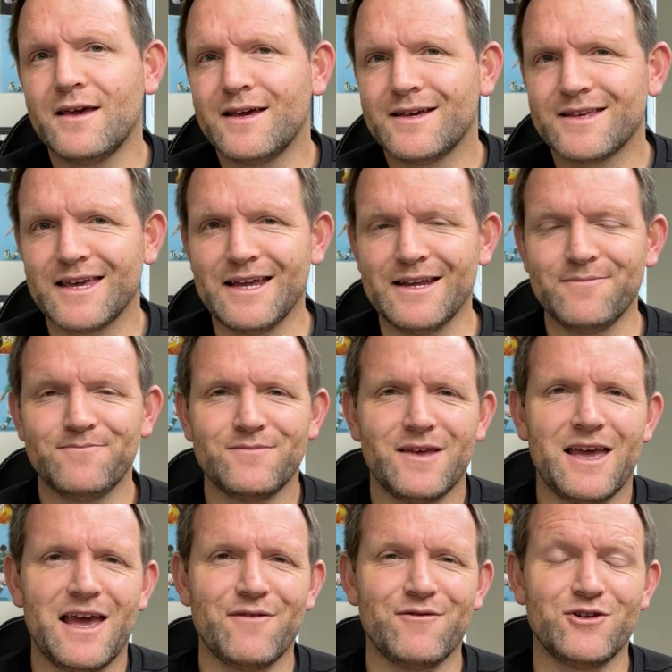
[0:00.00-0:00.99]
again,
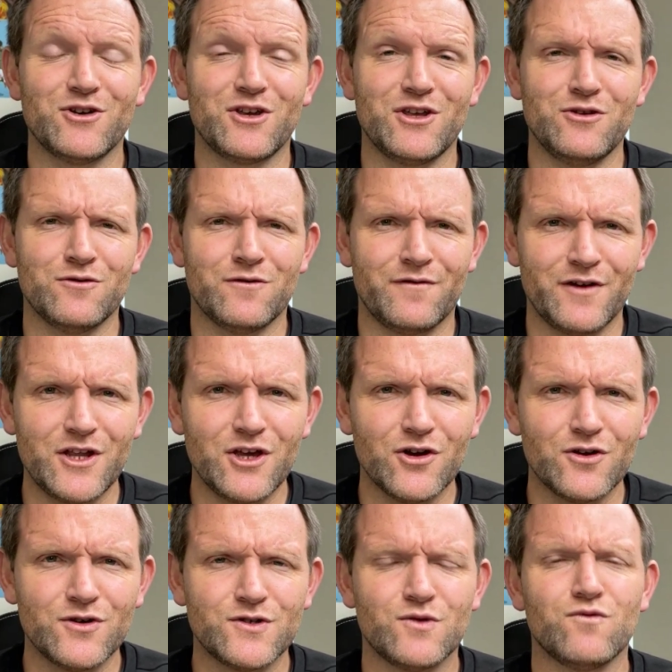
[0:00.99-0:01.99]
have a look at your
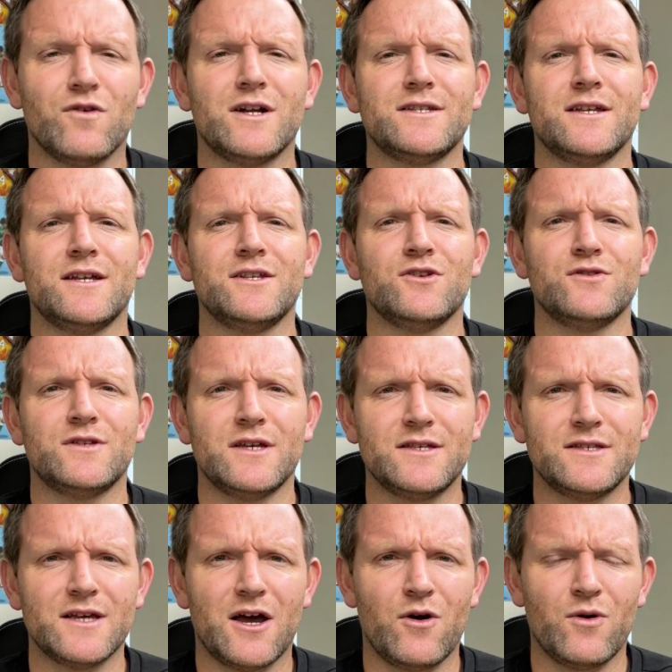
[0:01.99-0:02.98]
videos, write down your
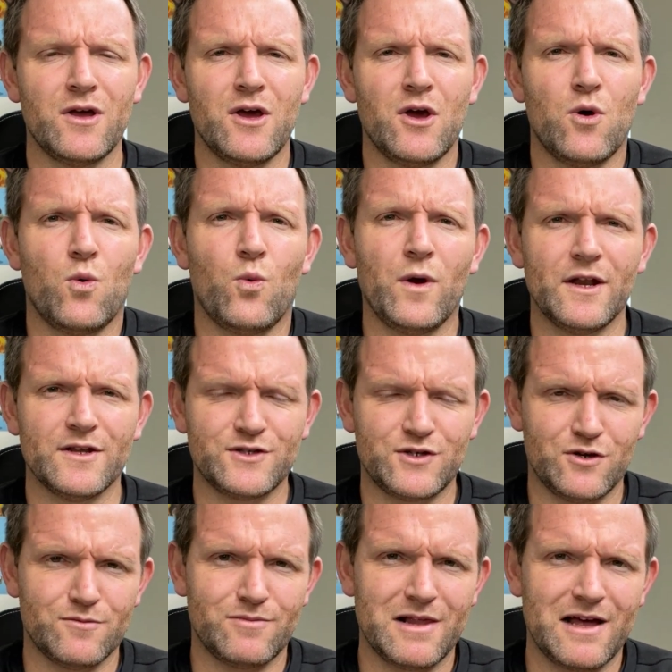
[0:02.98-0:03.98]
detail. Where does
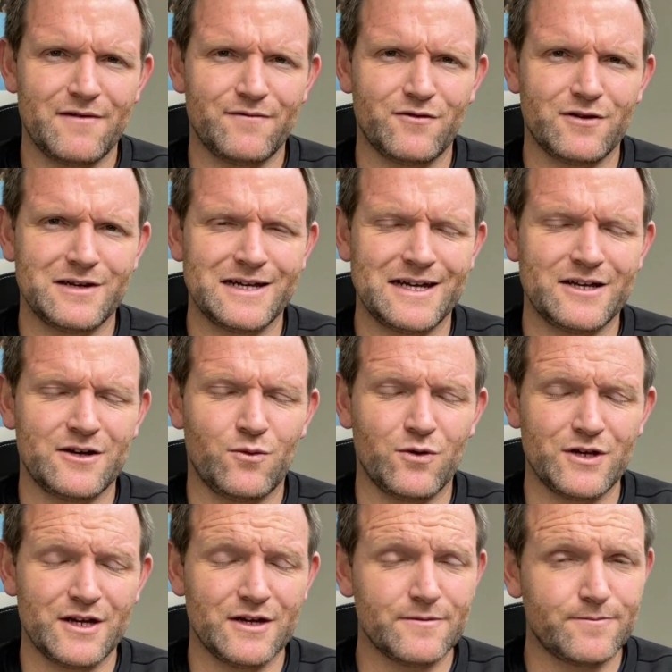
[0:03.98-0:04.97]
your plant foot land? I
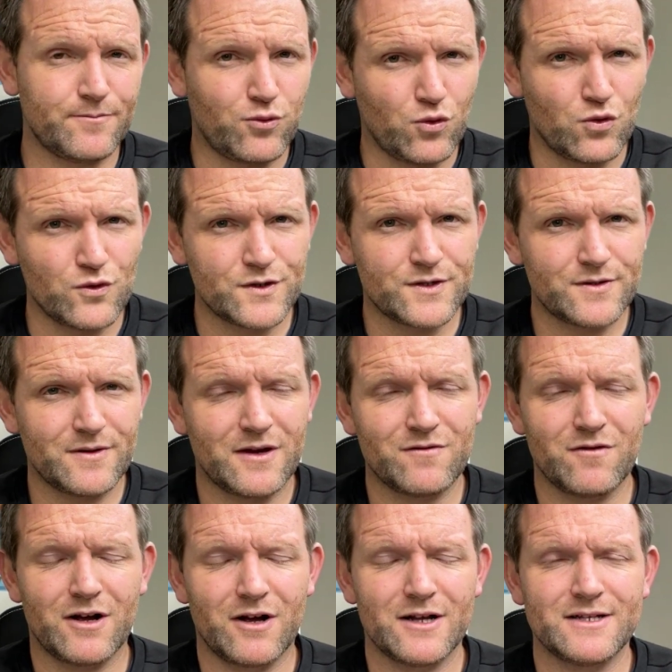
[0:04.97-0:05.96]
want you to pause and
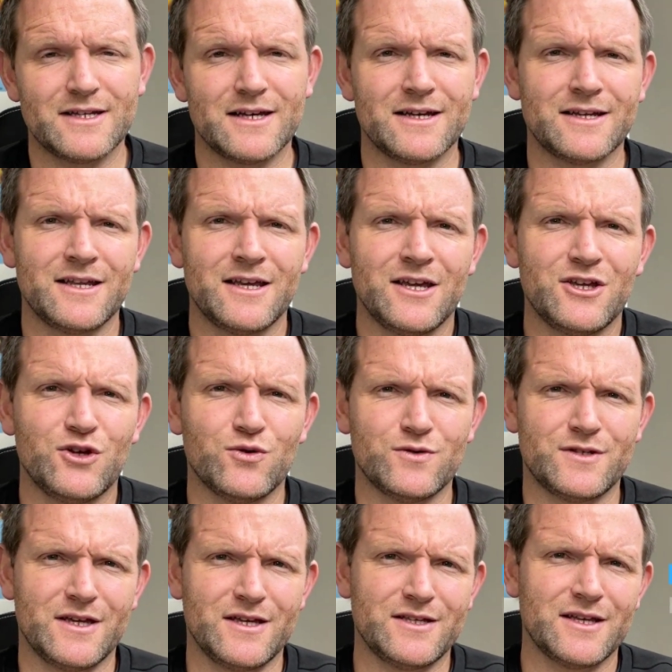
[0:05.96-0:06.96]
write down your
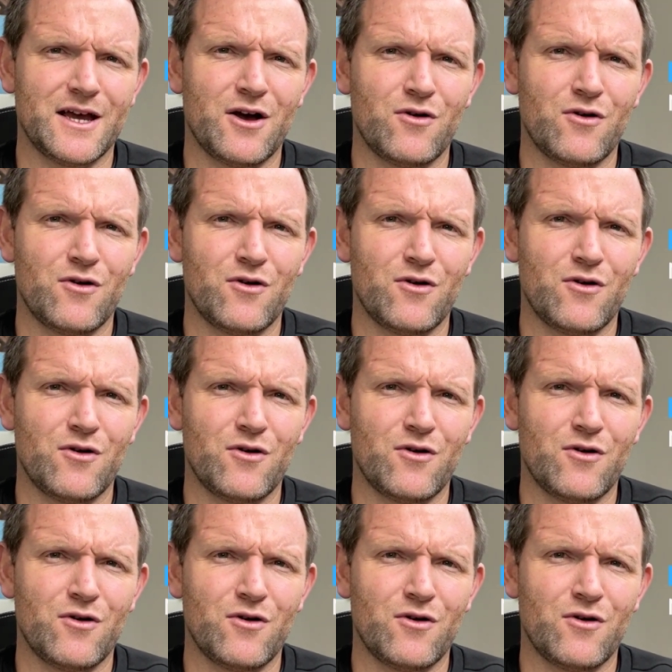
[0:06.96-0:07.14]
detail